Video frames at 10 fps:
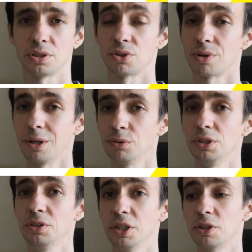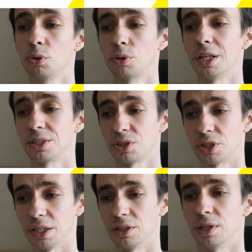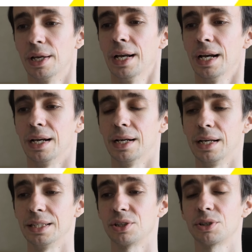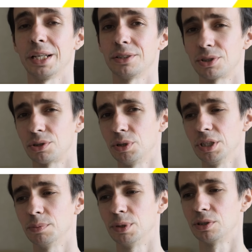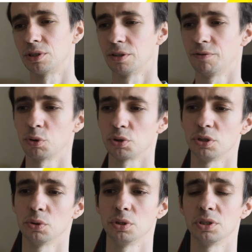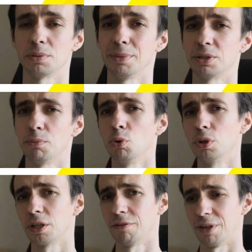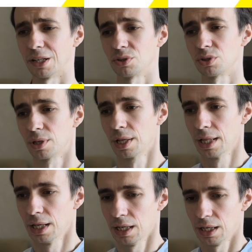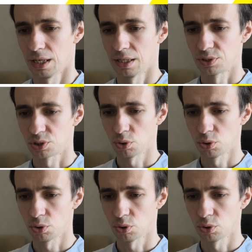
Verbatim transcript: surrounding dichloroacetate as a cancer treatment, focusing on its metabolic effects. About